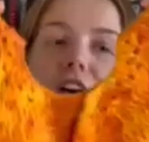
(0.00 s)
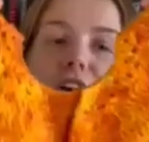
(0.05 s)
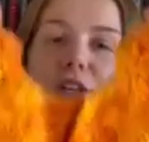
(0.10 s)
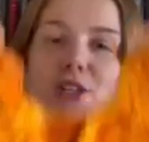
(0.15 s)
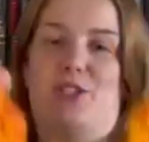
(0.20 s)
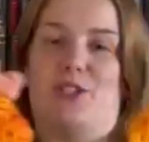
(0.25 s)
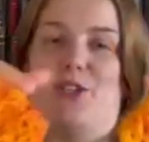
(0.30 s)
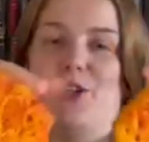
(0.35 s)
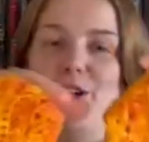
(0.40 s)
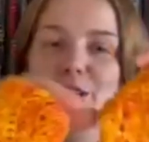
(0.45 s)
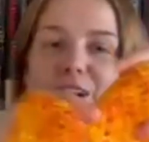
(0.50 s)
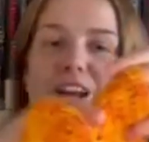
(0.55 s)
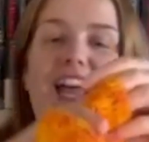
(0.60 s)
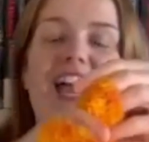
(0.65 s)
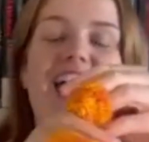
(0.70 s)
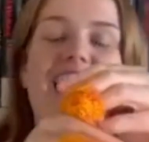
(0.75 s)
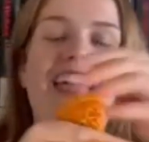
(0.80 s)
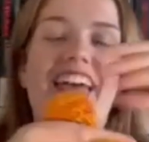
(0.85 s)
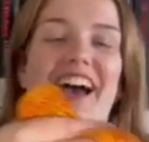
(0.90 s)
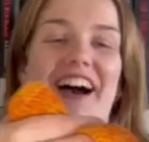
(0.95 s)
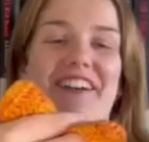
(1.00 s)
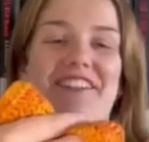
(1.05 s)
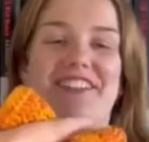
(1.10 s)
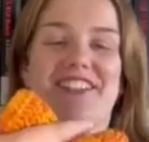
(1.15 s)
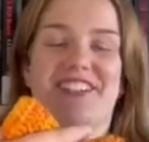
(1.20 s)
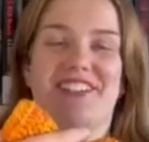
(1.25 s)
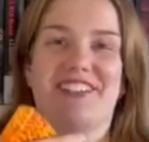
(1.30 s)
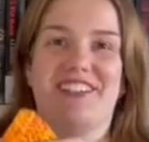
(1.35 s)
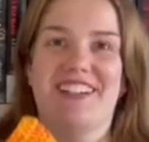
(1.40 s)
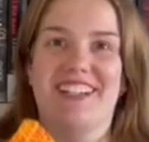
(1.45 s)
So I've
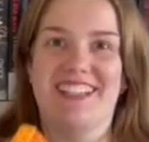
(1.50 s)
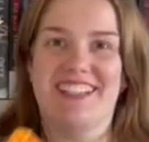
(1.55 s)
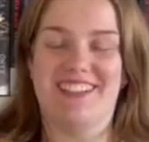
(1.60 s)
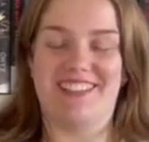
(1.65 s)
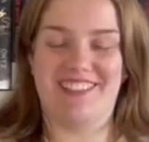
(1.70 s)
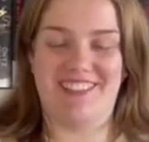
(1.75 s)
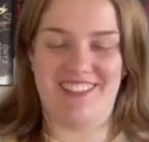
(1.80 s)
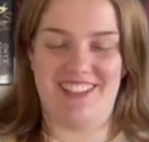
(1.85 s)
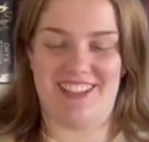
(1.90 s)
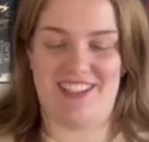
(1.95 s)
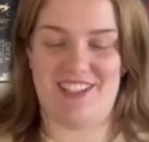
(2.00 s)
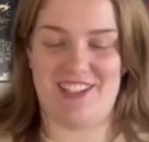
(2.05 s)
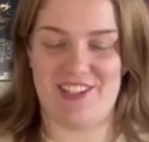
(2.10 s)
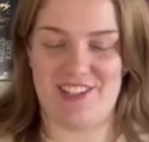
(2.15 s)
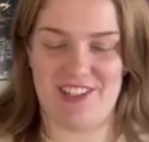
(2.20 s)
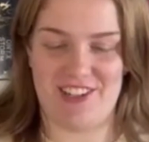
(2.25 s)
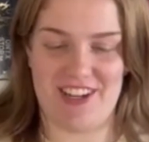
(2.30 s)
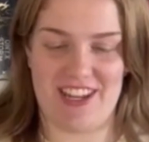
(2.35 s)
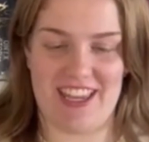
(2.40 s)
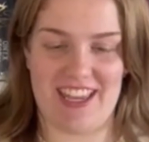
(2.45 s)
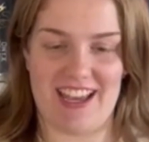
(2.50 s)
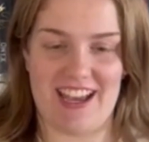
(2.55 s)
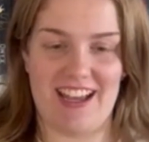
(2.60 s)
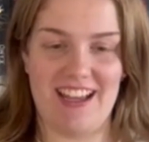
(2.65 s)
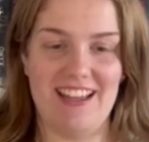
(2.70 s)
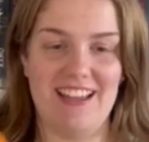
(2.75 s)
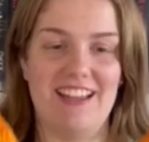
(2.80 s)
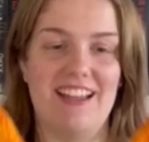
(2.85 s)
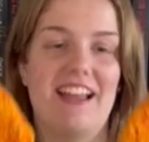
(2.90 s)
still got a little to do here.